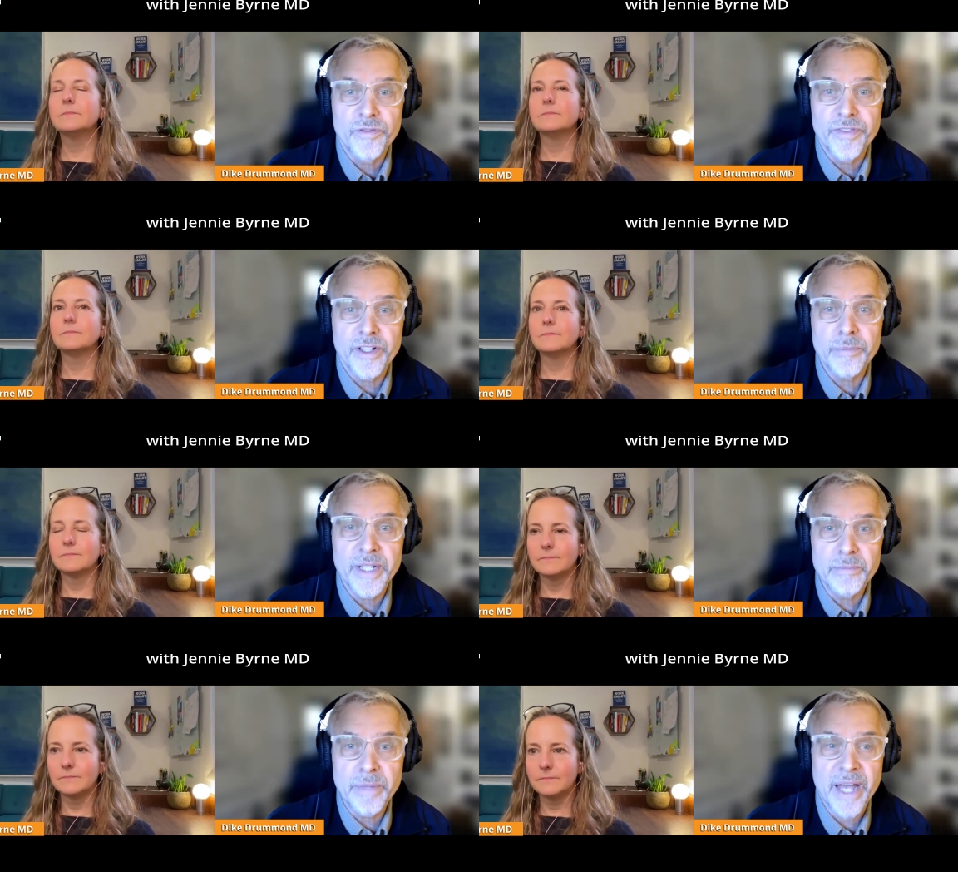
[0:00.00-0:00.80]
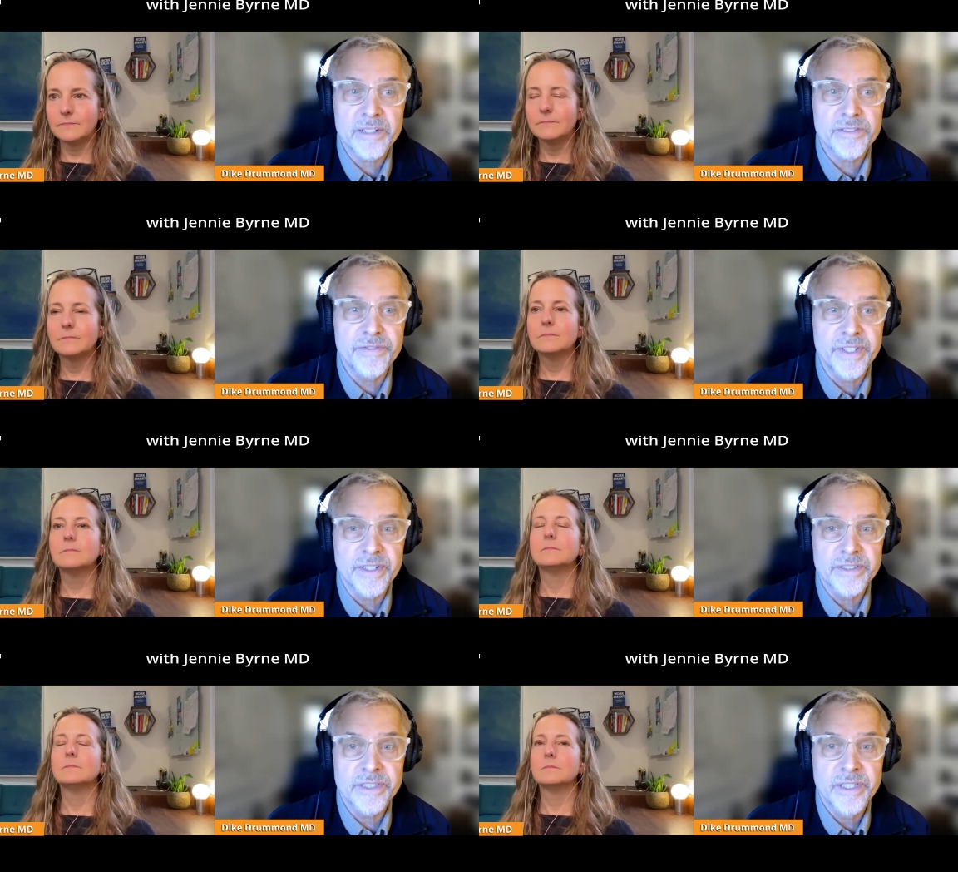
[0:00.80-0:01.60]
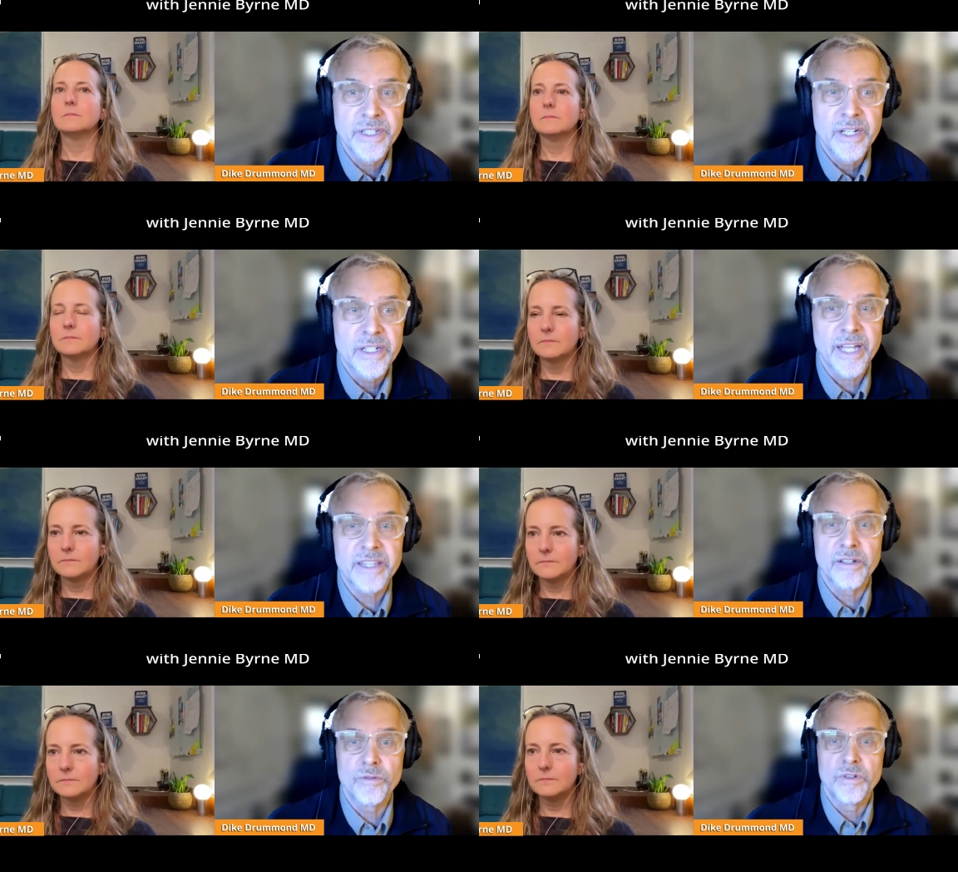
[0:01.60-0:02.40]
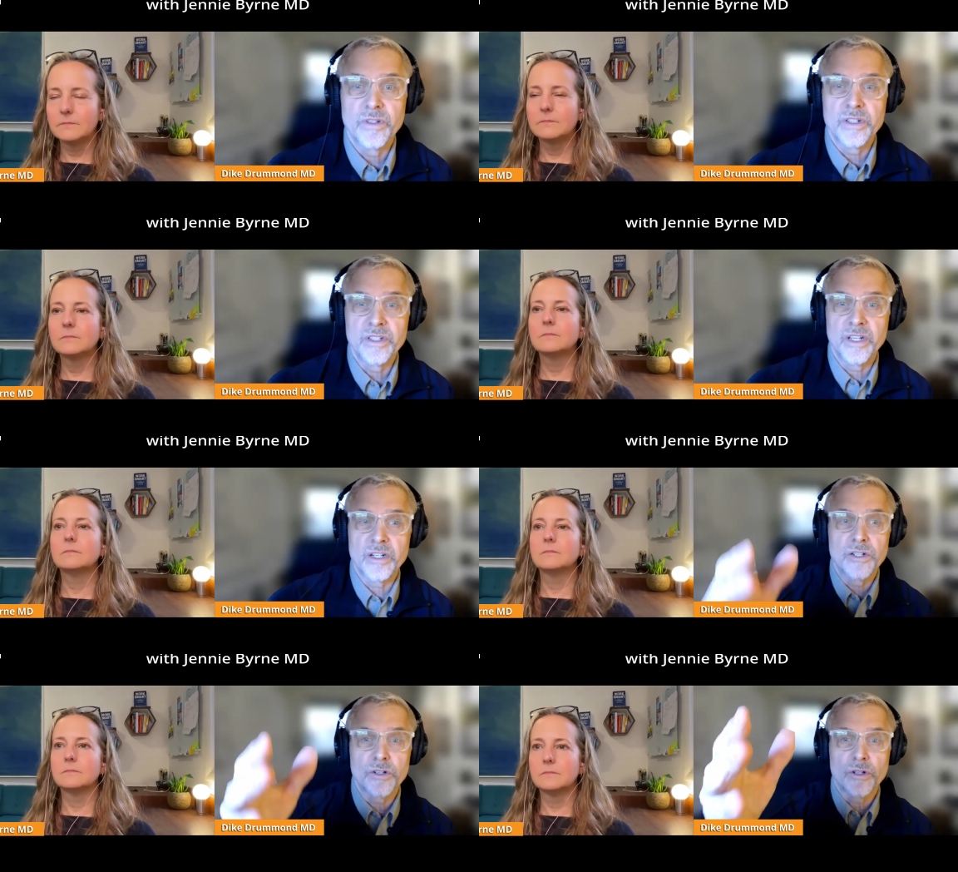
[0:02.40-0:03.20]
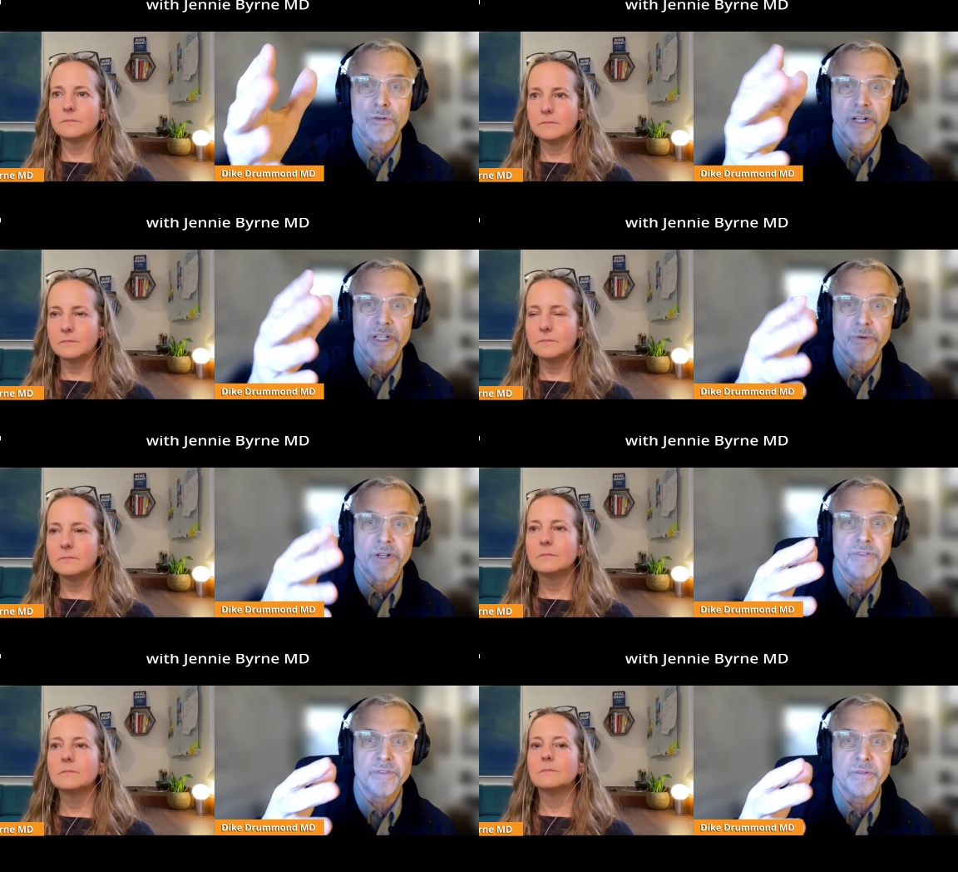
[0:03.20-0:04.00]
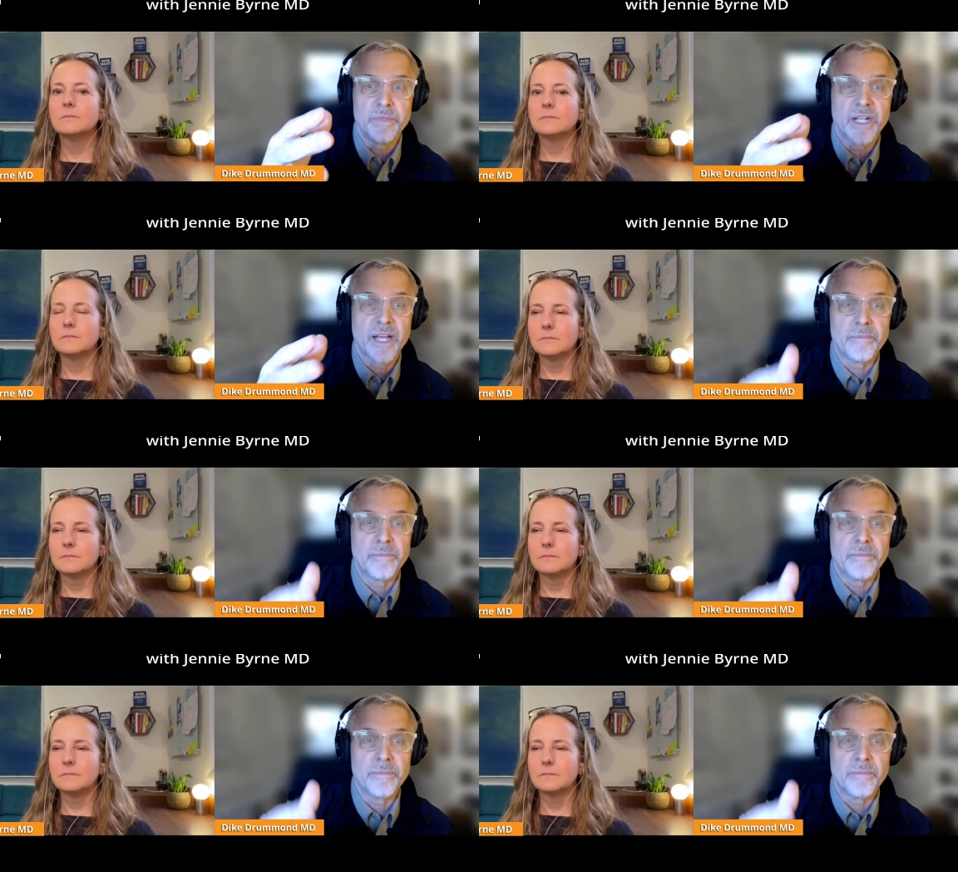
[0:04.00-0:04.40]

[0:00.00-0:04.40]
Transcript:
Speaker 1: filming battlefields, like the, the young girl running away from the My Lai